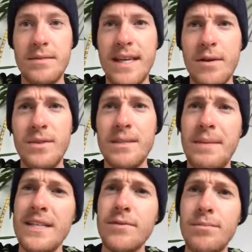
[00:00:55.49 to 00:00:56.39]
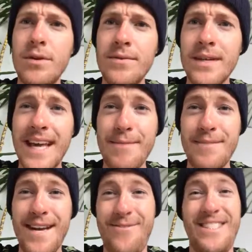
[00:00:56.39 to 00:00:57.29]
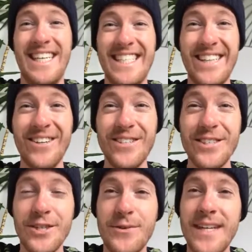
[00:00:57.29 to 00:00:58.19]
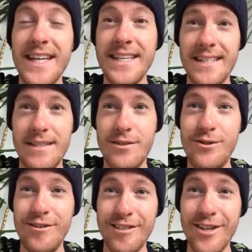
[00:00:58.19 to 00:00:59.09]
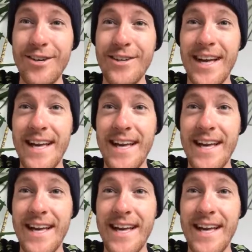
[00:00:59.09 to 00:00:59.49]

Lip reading: Second was a Pest for Profit campaign, which I did launch on Twitter 2 years ago.